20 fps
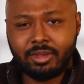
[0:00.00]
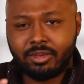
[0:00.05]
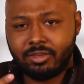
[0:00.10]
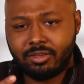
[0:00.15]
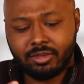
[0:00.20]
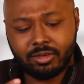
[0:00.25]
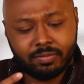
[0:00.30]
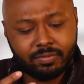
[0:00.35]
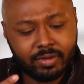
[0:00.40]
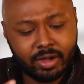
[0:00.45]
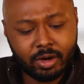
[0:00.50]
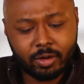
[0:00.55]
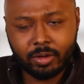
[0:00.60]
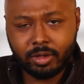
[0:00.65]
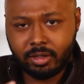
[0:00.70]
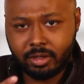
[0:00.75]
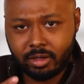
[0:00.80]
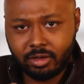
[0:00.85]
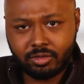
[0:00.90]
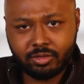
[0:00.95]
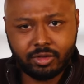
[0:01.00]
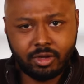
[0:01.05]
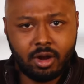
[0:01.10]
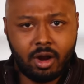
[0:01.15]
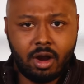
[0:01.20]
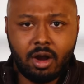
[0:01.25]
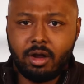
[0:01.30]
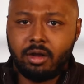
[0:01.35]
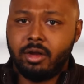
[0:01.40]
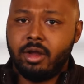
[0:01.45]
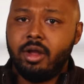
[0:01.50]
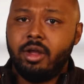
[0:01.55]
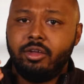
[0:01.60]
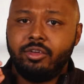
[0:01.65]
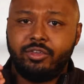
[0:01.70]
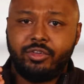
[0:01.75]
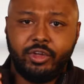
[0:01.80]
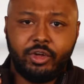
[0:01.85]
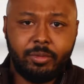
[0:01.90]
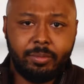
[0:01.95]
This is a very good cigar.
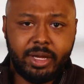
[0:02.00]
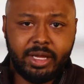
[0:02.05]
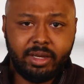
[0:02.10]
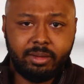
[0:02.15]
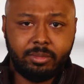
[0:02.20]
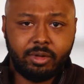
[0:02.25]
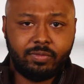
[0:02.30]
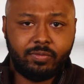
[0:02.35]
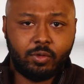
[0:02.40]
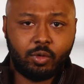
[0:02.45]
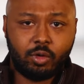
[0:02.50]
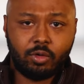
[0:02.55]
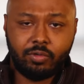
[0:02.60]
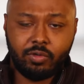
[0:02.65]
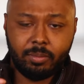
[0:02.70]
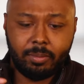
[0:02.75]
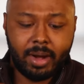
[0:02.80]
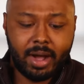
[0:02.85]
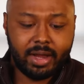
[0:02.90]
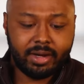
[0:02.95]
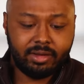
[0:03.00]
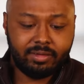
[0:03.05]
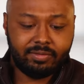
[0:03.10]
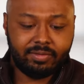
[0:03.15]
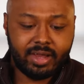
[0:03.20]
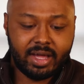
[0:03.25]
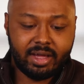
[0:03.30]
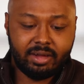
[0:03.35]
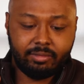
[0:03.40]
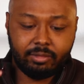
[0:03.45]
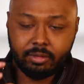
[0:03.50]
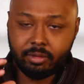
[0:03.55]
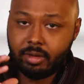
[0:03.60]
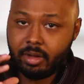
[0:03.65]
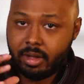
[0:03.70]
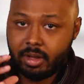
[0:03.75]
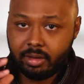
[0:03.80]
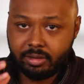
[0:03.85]
Still medium to full for body and flavor.